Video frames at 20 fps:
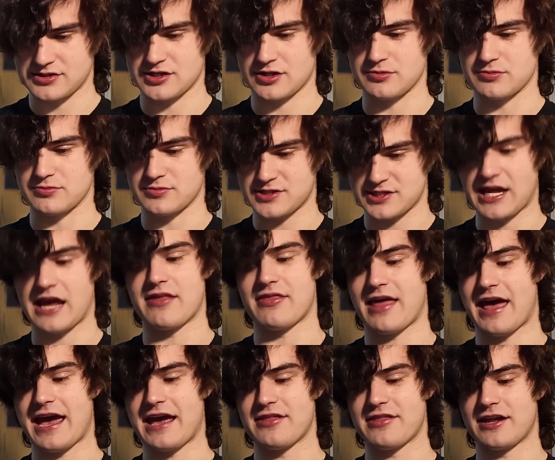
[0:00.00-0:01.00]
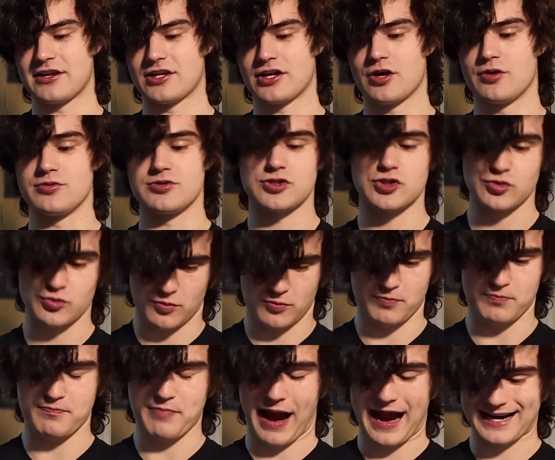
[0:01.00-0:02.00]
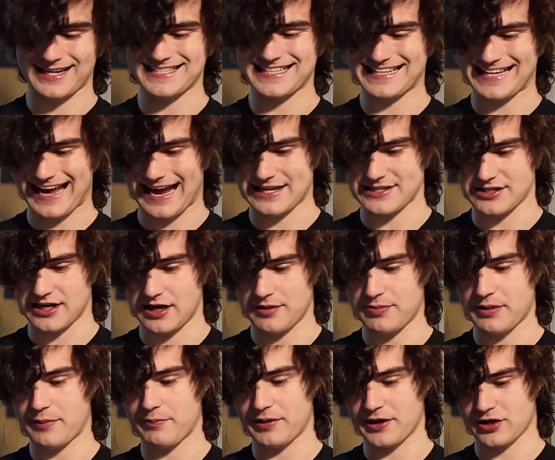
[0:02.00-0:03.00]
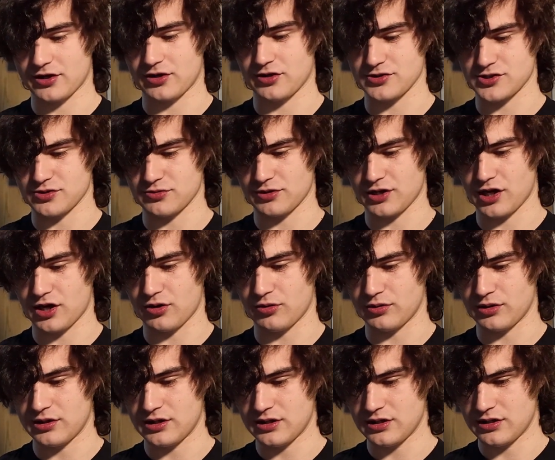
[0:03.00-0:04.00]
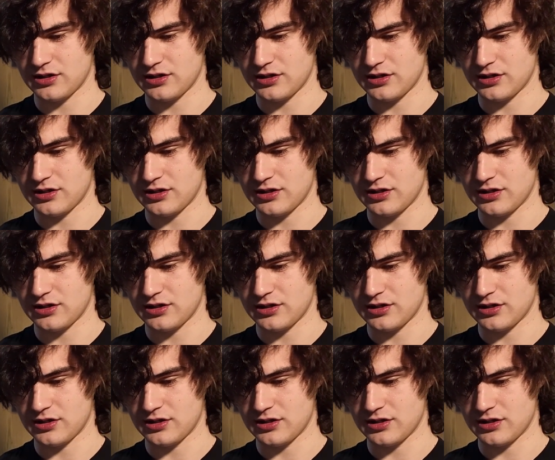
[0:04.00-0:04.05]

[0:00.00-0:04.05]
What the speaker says: So stay in the hay then goes to back to get up, but it can also go